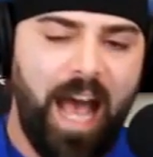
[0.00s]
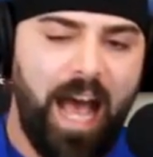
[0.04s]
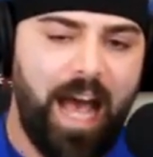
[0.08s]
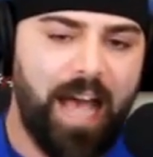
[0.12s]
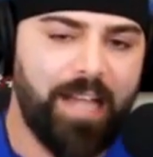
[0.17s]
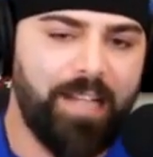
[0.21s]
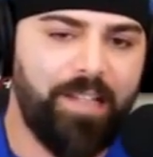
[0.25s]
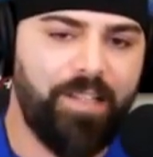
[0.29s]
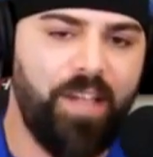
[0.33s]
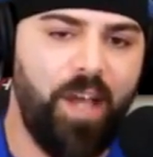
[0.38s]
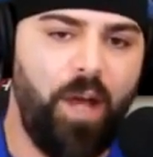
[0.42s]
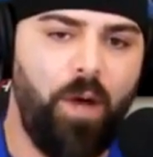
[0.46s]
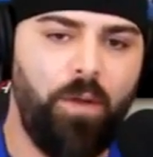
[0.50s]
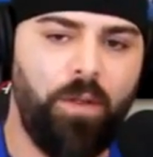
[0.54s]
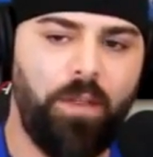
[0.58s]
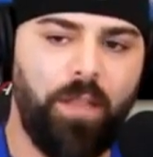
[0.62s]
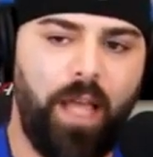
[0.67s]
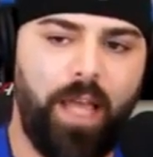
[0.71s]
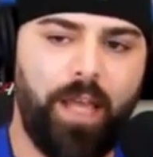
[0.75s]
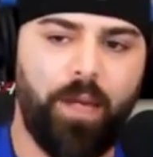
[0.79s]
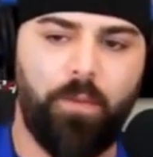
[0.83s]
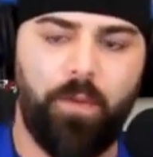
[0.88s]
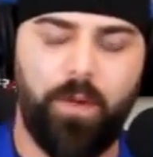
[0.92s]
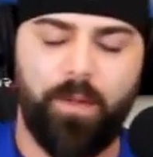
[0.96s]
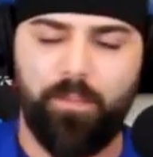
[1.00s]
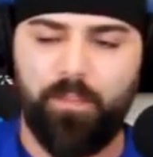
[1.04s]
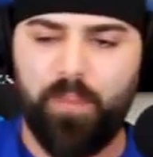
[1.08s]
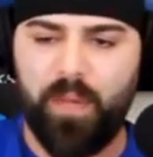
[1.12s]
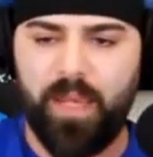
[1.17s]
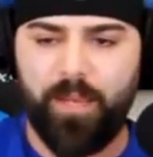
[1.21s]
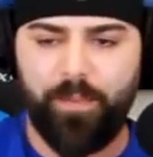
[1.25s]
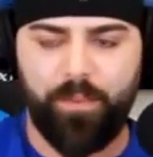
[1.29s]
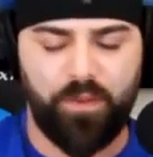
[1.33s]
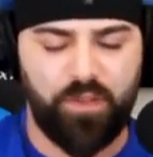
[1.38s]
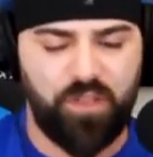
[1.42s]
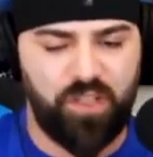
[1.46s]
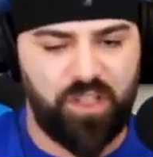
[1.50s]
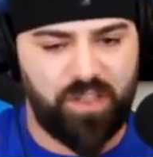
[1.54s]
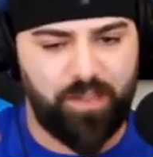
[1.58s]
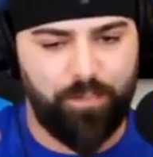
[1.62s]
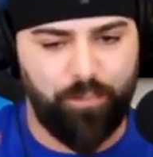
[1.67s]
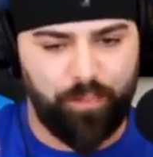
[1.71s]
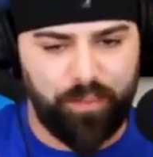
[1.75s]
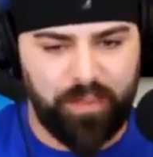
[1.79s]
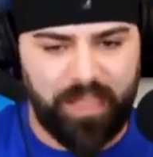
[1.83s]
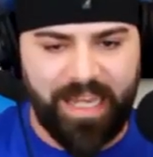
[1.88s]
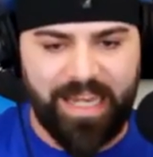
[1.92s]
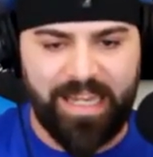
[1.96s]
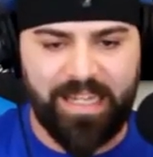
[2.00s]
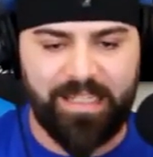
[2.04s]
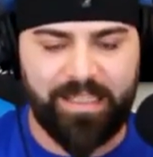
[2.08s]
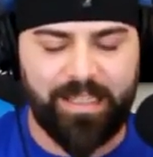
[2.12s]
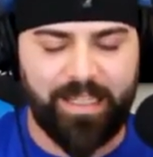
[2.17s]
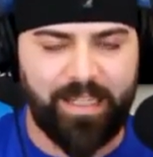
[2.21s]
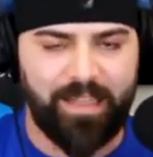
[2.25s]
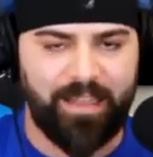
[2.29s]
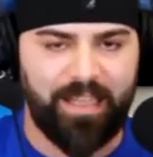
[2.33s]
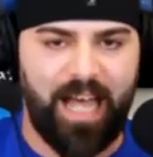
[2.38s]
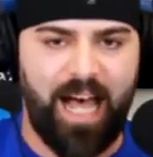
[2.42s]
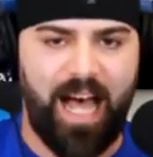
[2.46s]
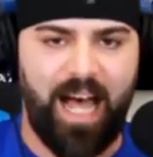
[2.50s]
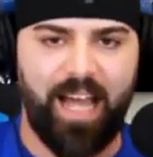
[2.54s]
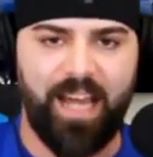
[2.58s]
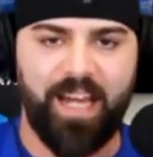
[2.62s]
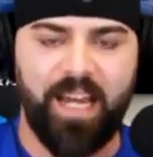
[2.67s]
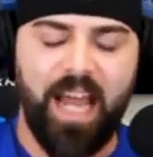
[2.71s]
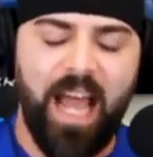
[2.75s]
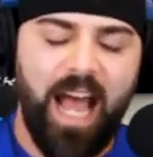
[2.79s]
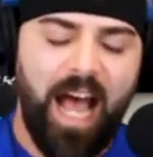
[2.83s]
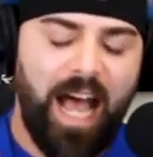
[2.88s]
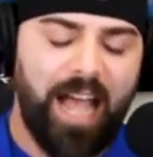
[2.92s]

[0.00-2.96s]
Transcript: I don't like when people just blatantly lie.